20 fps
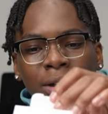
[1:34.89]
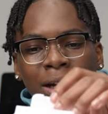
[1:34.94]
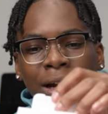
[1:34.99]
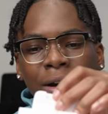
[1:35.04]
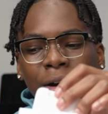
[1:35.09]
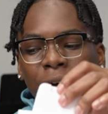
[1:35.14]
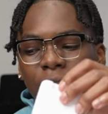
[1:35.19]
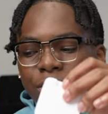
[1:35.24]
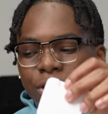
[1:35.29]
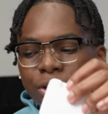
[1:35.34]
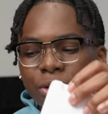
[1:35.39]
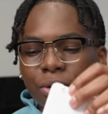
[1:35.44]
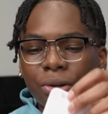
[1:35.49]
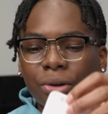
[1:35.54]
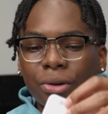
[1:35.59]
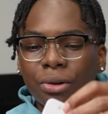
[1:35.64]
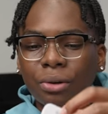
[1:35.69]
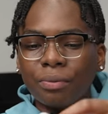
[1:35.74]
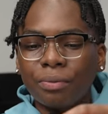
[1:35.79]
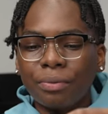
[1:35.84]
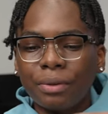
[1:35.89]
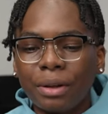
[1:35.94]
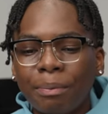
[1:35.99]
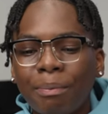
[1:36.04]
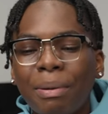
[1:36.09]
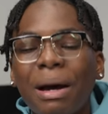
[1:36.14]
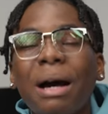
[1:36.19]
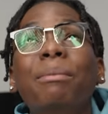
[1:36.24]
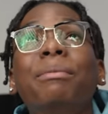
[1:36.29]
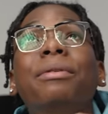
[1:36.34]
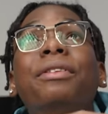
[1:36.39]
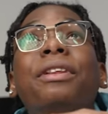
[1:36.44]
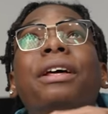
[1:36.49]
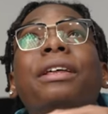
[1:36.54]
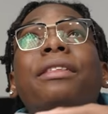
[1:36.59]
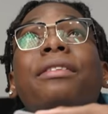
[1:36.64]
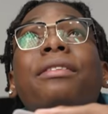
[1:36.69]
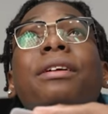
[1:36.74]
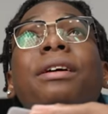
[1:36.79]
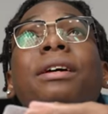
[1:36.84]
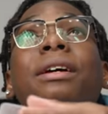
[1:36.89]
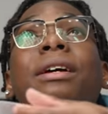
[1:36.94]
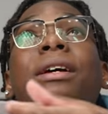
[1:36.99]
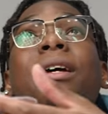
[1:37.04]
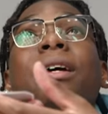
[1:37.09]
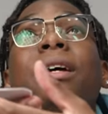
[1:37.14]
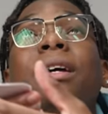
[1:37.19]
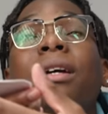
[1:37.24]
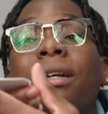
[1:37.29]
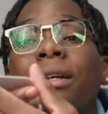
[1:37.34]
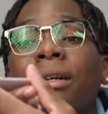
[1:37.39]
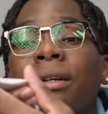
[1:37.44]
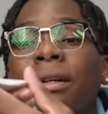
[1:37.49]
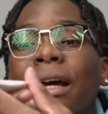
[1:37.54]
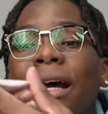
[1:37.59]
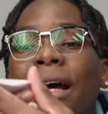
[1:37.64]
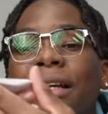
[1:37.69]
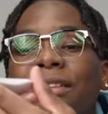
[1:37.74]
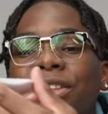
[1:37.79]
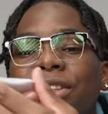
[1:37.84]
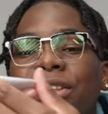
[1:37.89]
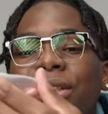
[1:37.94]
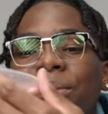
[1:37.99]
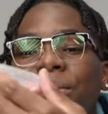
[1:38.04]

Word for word: and also a pamphlet that has a SIM